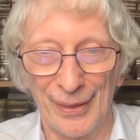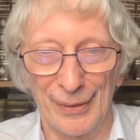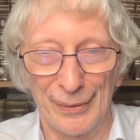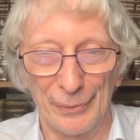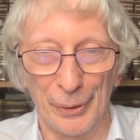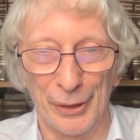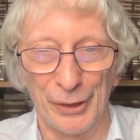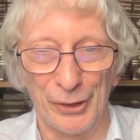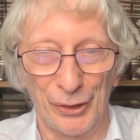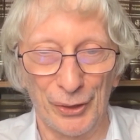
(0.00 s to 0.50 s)

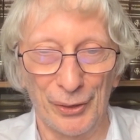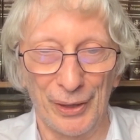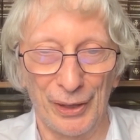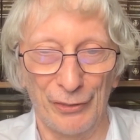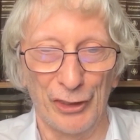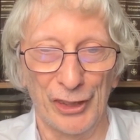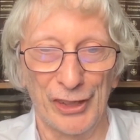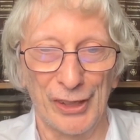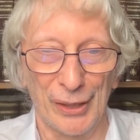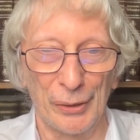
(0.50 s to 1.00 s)
which
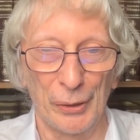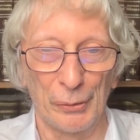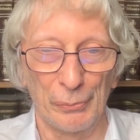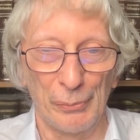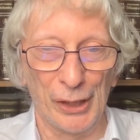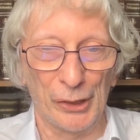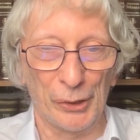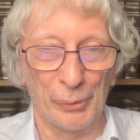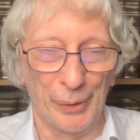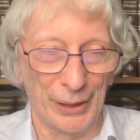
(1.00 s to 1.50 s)
if it's a good
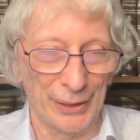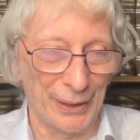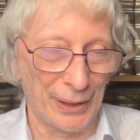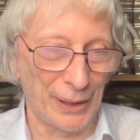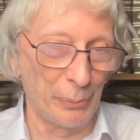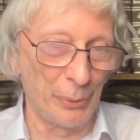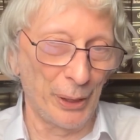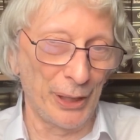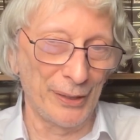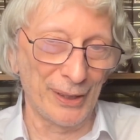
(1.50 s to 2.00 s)
measurement,
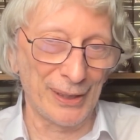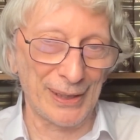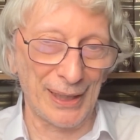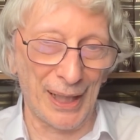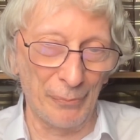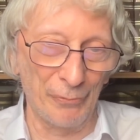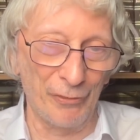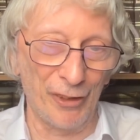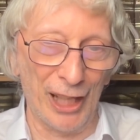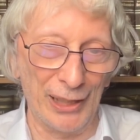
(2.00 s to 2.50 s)
it'll be the
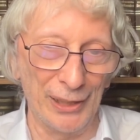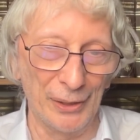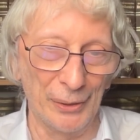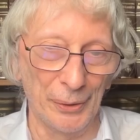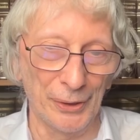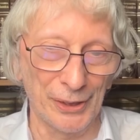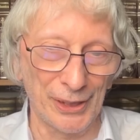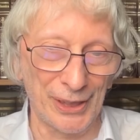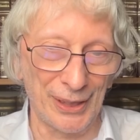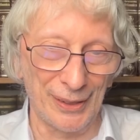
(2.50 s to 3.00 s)
same value
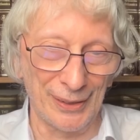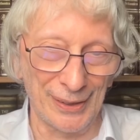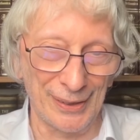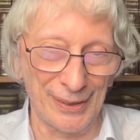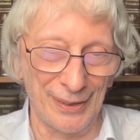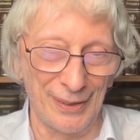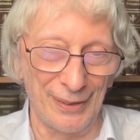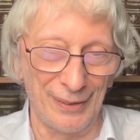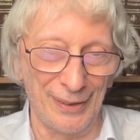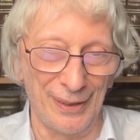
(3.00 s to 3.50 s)
as as
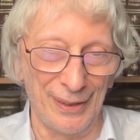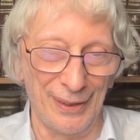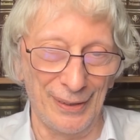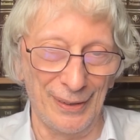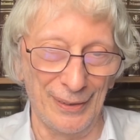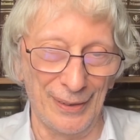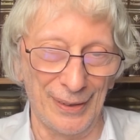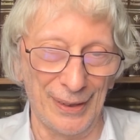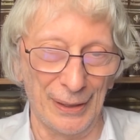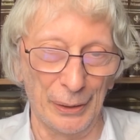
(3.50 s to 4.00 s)
in in
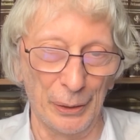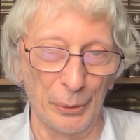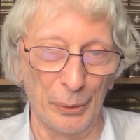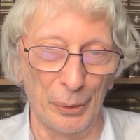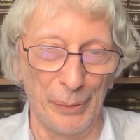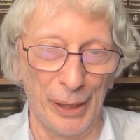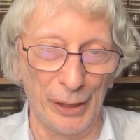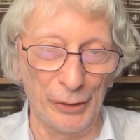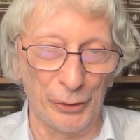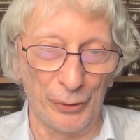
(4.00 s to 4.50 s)
the thing you were
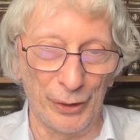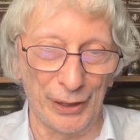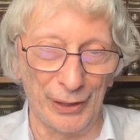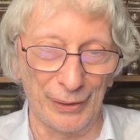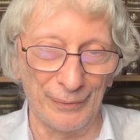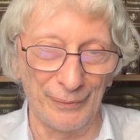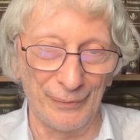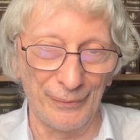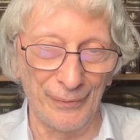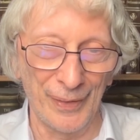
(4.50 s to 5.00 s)
measuring.
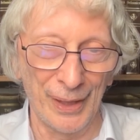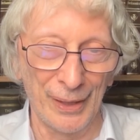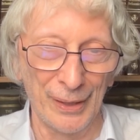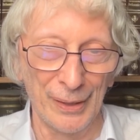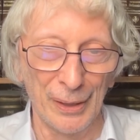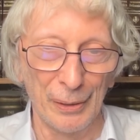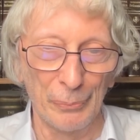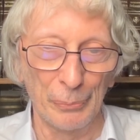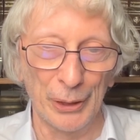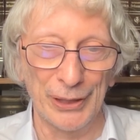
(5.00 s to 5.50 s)

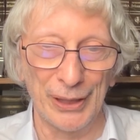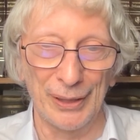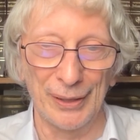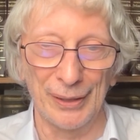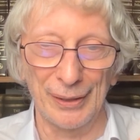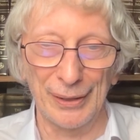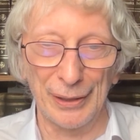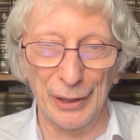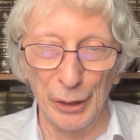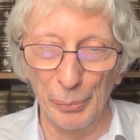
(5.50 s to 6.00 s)
But
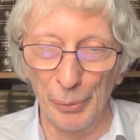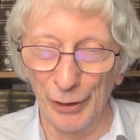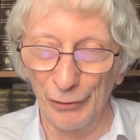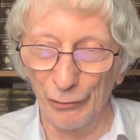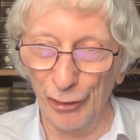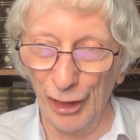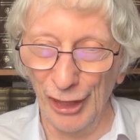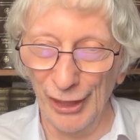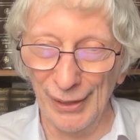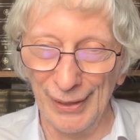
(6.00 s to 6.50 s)
in qubit
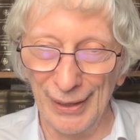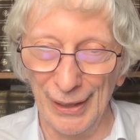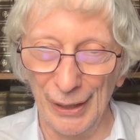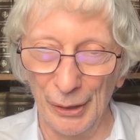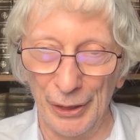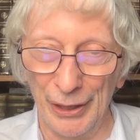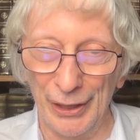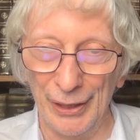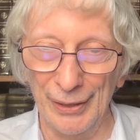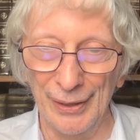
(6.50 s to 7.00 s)
field
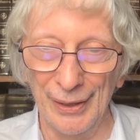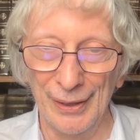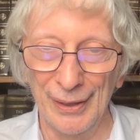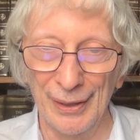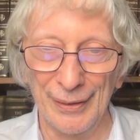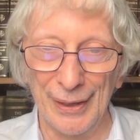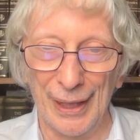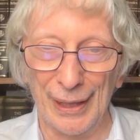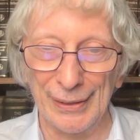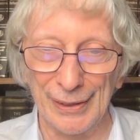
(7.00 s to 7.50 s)
theory,
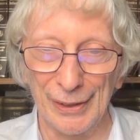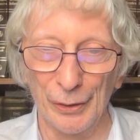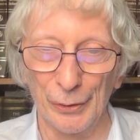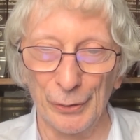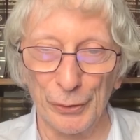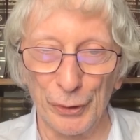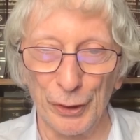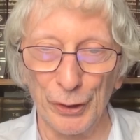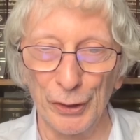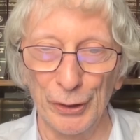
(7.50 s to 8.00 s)
that's
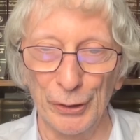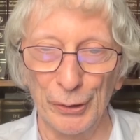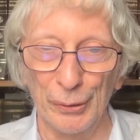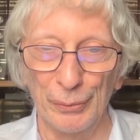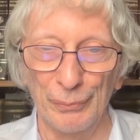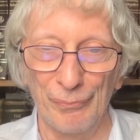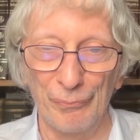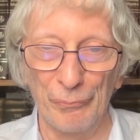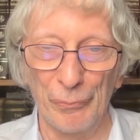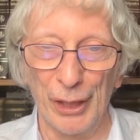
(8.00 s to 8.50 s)
not true,
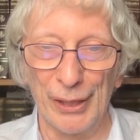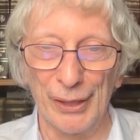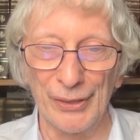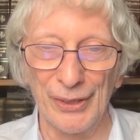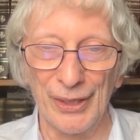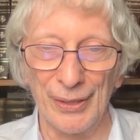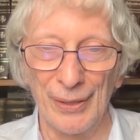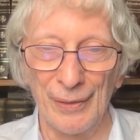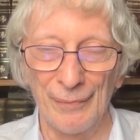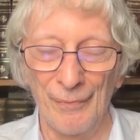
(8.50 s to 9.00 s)

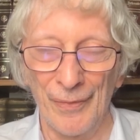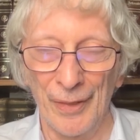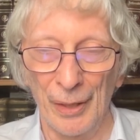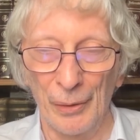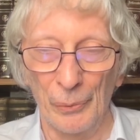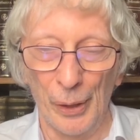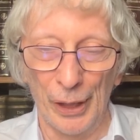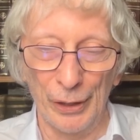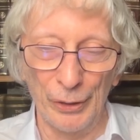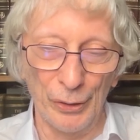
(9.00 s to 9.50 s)
because
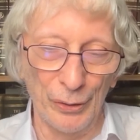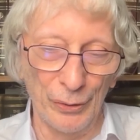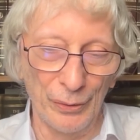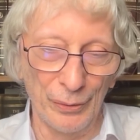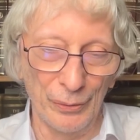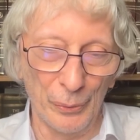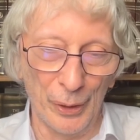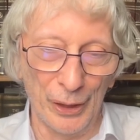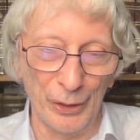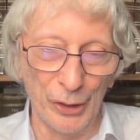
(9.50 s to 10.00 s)
when you
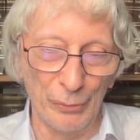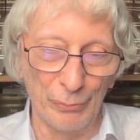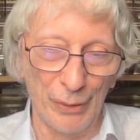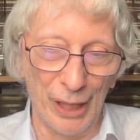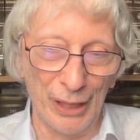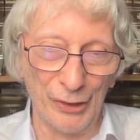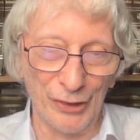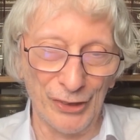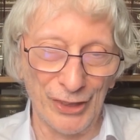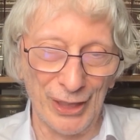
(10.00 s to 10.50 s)
when you
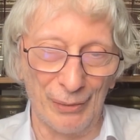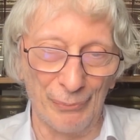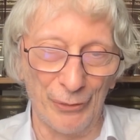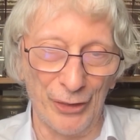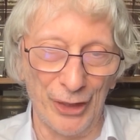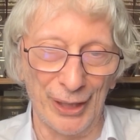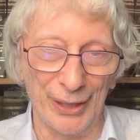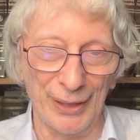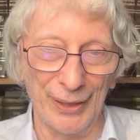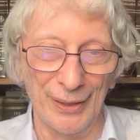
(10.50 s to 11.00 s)
measure
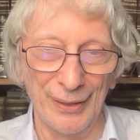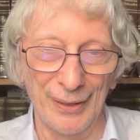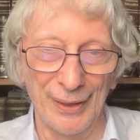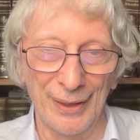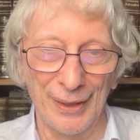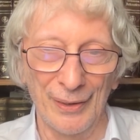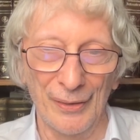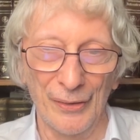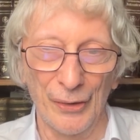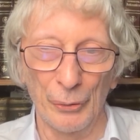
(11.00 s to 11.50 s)
something,
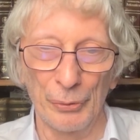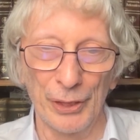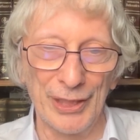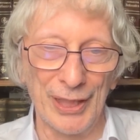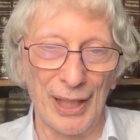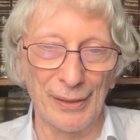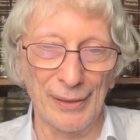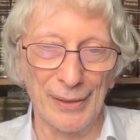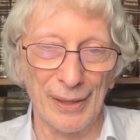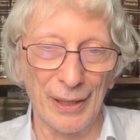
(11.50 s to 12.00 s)
the
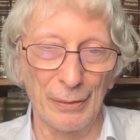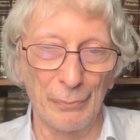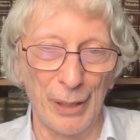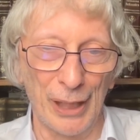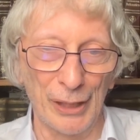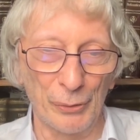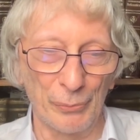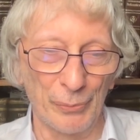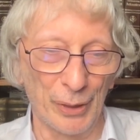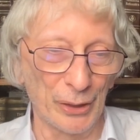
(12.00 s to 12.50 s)
result of the
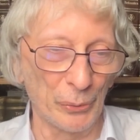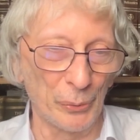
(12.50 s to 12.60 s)
measurement